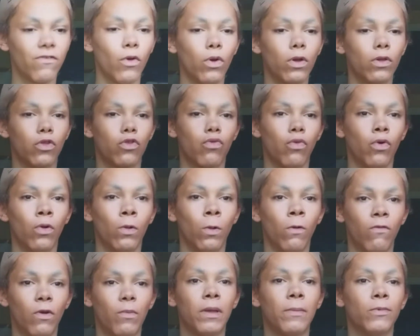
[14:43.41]
and full
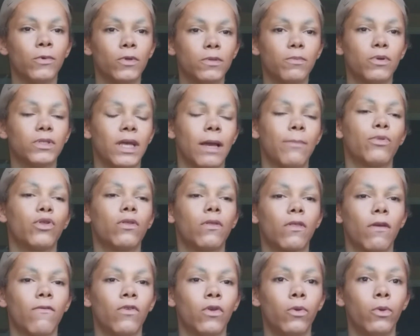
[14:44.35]
control over people's
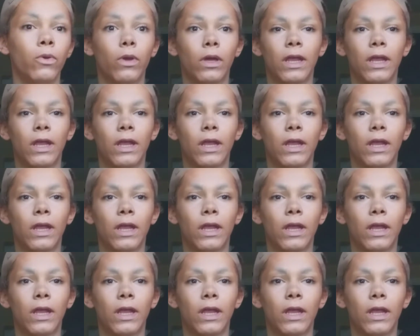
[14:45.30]
perceptions of you.